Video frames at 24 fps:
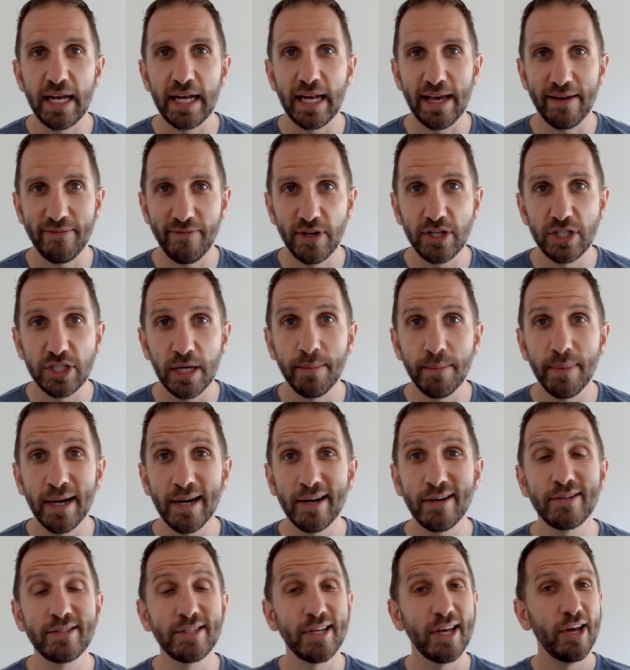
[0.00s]
and F H A
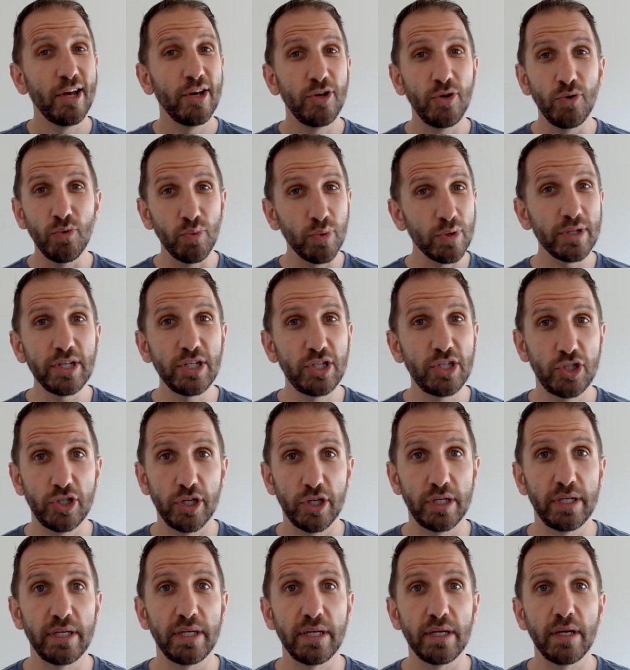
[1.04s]
buyers, you really
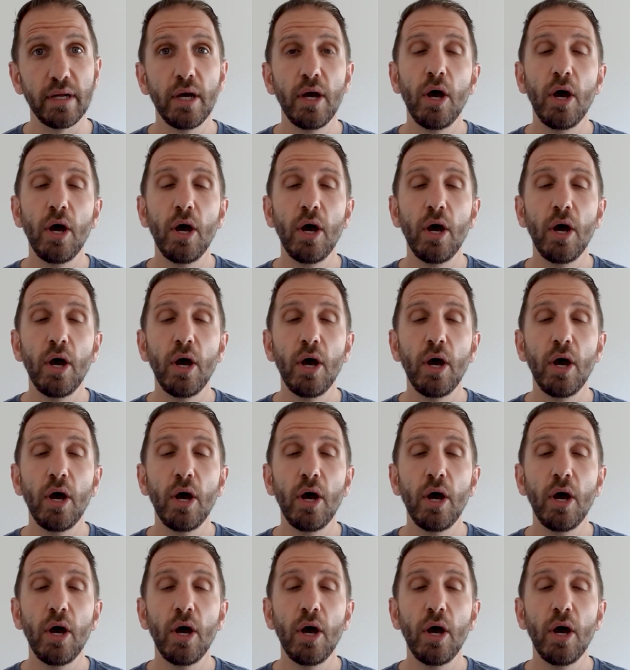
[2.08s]
shouldn't.